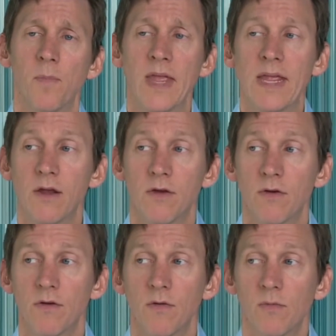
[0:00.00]

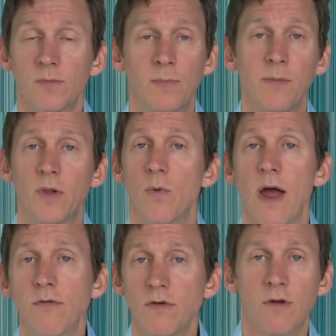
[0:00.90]
hear people
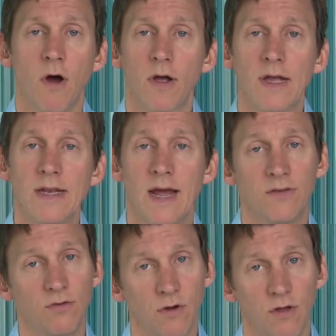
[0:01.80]
around you talking
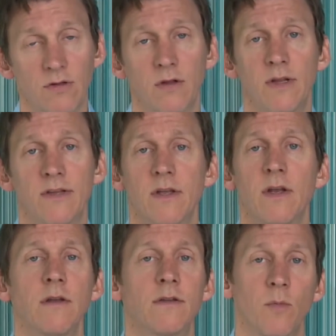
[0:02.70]
as you're also
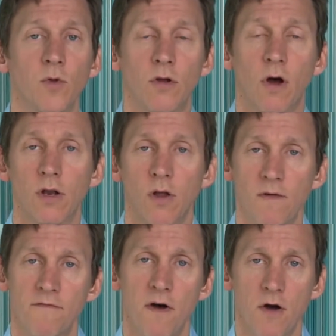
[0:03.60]
listening to someone talking on
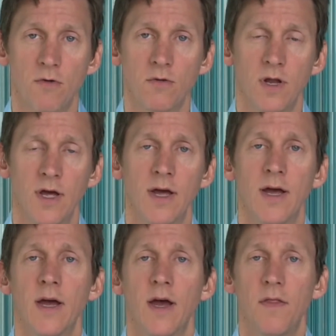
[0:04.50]
the phone,
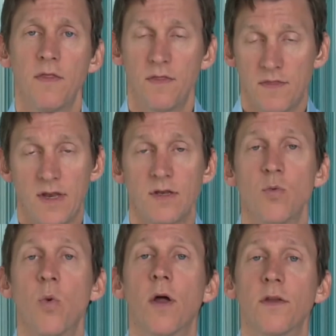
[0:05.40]
then you
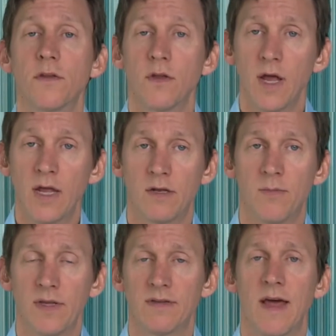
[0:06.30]
want it to
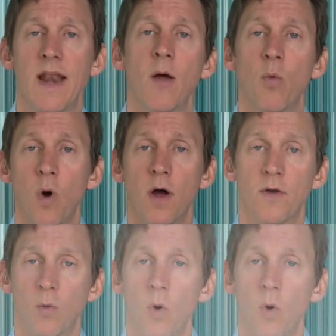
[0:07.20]
be set at 1 or